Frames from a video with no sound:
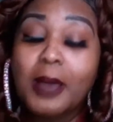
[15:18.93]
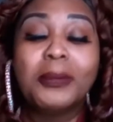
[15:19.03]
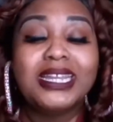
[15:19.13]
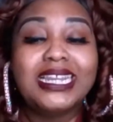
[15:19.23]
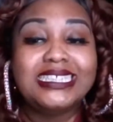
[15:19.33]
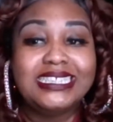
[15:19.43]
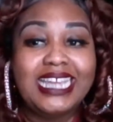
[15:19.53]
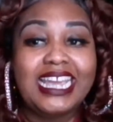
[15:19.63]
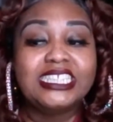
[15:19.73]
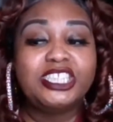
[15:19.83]
But it
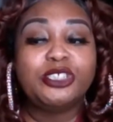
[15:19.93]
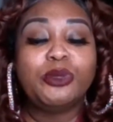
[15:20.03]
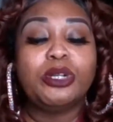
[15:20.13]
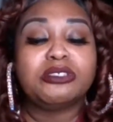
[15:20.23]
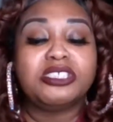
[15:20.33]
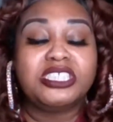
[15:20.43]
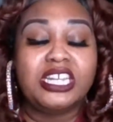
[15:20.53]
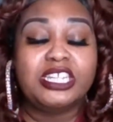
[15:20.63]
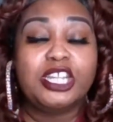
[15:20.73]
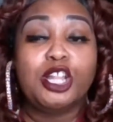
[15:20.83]
takes to
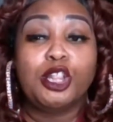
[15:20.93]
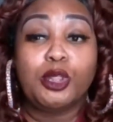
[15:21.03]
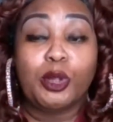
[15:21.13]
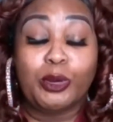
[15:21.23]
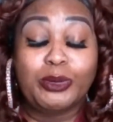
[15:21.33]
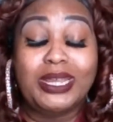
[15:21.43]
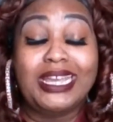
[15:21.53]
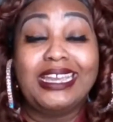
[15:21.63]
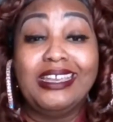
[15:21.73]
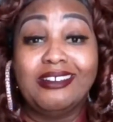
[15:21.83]
understand, learn,
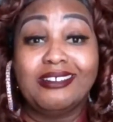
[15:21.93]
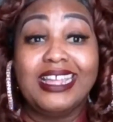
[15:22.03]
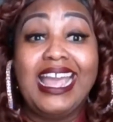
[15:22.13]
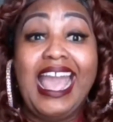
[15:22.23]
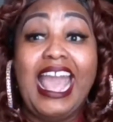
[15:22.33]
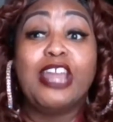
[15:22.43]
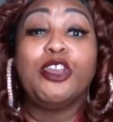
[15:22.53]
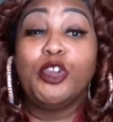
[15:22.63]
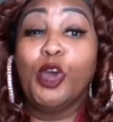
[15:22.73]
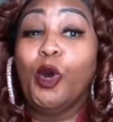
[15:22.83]
heal,
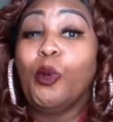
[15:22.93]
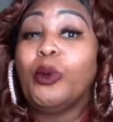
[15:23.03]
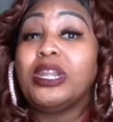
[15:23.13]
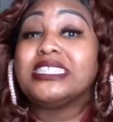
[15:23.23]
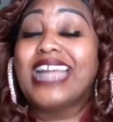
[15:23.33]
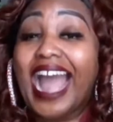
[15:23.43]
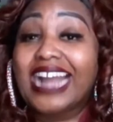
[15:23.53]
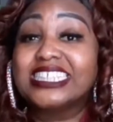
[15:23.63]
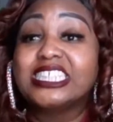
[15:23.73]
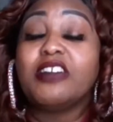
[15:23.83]
and know what is
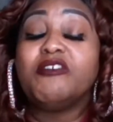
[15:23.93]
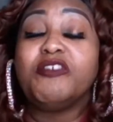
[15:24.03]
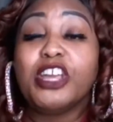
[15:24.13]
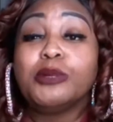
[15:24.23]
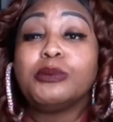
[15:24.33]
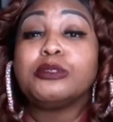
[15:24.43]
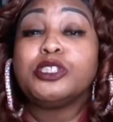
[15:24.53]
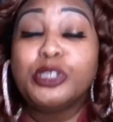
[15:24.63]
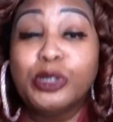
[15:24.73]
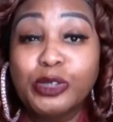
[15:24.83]
actually available
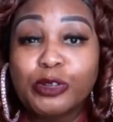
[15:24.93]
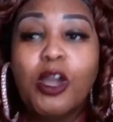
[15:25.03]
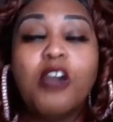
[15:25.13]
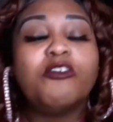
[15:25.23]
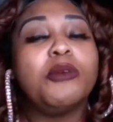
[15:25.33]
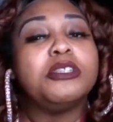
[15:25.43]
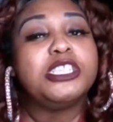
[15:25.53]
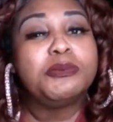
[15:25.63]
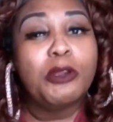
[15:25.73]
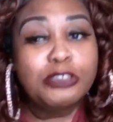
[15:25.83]
to you from a
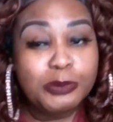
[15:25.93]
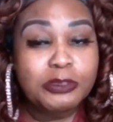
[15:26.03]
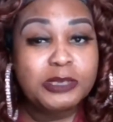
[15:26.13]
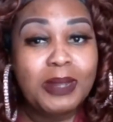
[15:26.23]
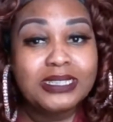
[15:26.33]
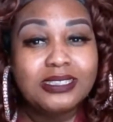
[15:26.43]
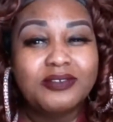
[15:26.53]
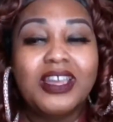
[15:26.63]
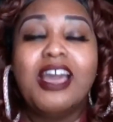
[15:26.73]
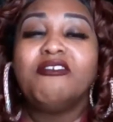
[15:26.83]
spiritual
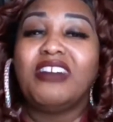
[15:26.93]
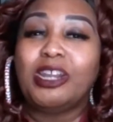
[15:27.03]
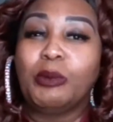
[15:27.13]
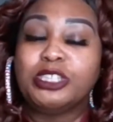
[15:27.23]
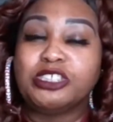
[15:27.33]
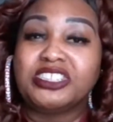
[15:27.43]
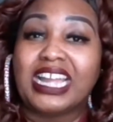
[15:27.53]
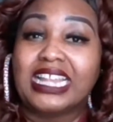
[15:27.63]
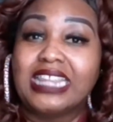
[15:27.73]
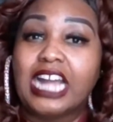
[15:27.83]
perspective, find out what your
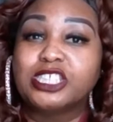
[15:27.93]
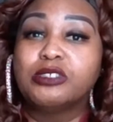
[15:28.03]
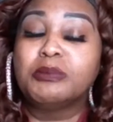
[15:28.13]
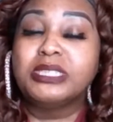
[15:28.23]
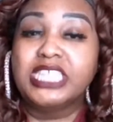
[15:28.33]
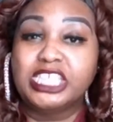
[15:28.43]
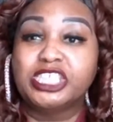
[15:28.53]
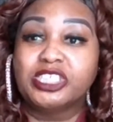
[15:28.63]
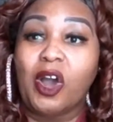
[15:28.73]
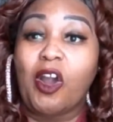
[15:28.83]
psychological
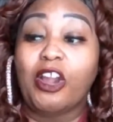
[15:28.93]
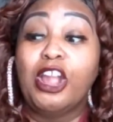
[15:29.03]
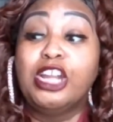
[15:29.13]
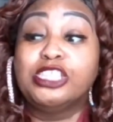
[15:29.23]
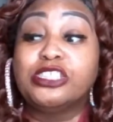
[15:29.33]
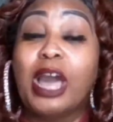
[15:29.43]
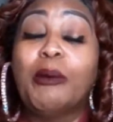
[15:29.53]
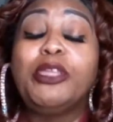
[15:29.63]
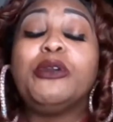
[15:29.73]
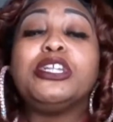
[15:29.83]
limitations are, so that
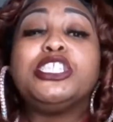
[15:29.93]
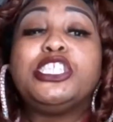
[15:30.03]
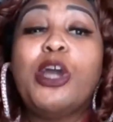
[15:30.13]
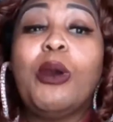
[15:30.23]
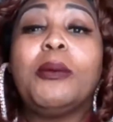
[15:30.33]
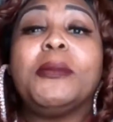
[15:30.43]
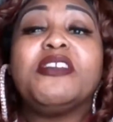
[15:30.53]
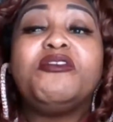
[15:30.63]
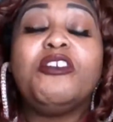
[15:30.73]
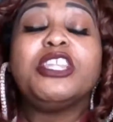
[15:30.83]
way you can show up and be
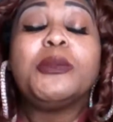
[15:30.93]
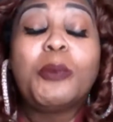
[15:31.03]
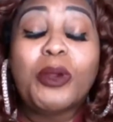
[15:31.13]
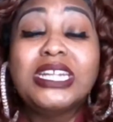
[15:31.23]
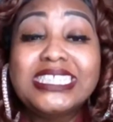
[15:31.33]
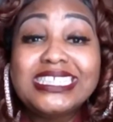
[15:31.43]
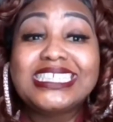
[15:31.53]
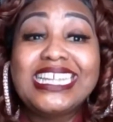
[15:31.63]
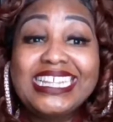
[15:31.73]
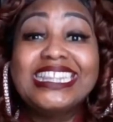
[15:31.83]
fully present
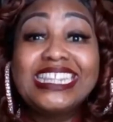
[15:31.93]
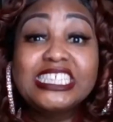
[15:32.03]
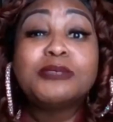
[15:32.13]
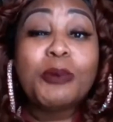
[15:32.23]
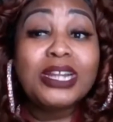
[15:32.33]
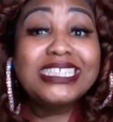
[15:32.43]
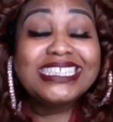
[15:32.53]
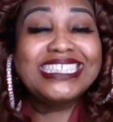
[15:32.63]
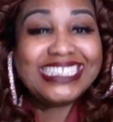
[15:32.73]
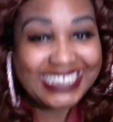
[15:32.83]
in this
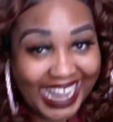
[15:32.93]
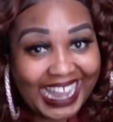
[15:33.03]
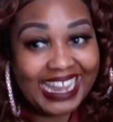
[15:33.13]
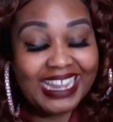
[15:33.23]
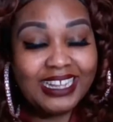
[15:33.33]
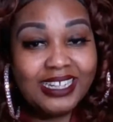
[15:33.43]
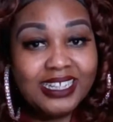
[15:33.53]
present day